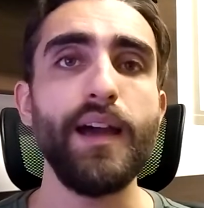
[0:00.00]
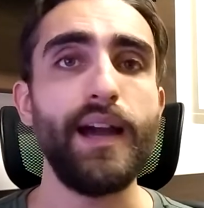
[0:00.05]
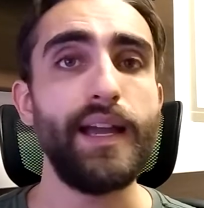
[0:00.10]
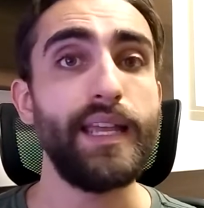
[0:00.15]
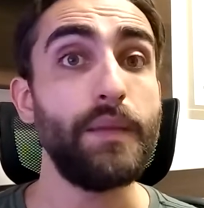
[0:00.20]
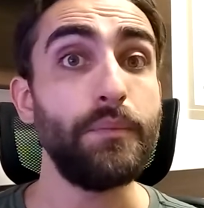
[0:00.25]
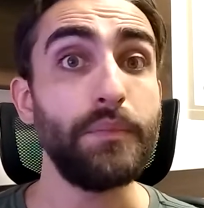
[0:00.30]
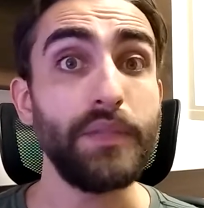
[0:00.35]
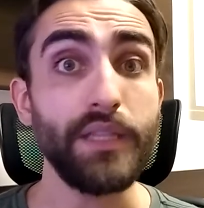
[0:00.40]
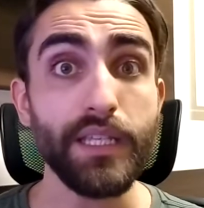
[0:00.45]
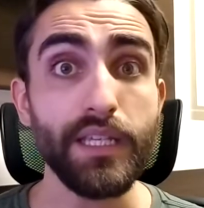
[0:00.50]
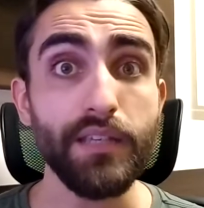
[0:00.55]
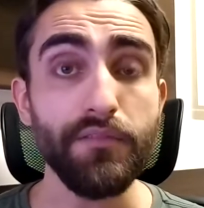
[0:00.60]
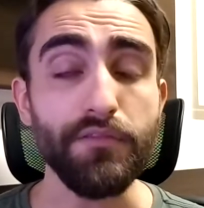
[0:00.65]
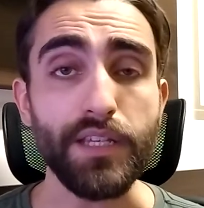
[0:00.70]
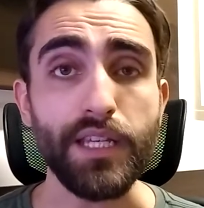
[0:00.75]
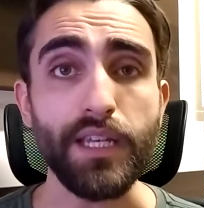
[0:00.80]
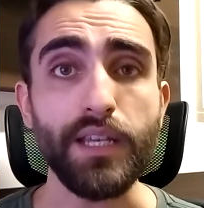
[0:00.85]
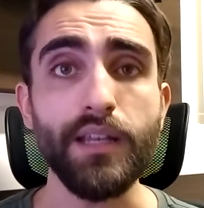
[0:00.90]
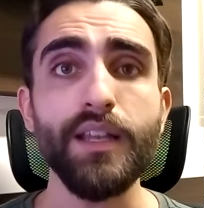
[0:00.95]
I am
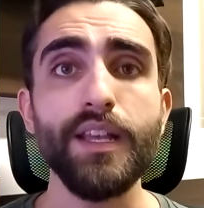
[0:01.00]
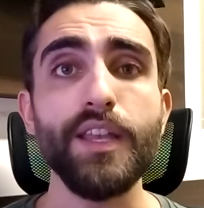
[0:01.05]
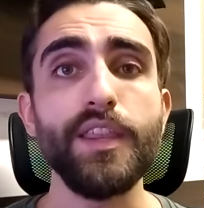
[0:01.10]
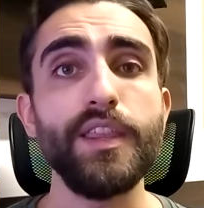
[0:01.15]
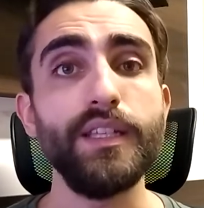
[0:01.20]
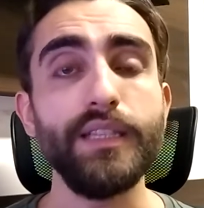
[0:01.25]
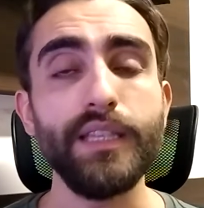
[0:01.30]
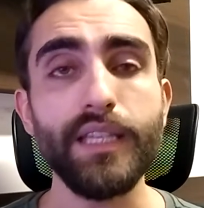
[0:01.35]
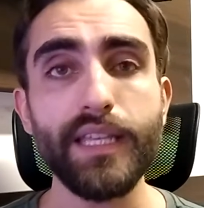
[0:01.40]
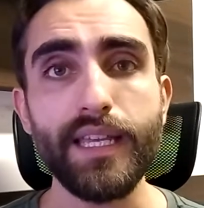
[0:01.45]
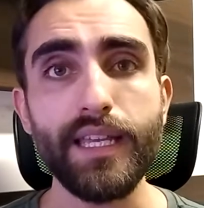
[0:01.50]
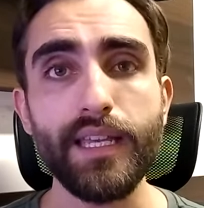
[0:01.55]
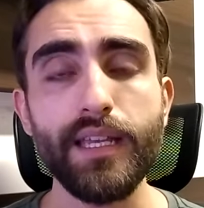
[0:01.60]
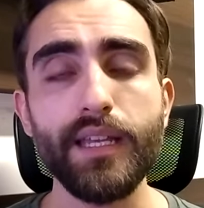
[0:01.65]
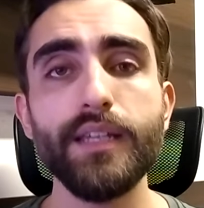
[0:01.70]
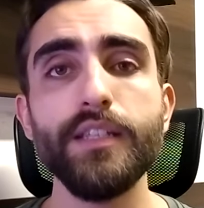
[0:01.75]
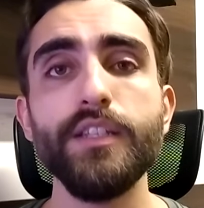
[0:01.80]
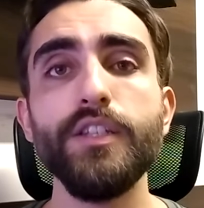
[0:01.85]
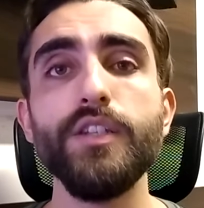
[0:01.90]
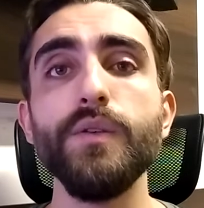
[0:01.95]
leaving the link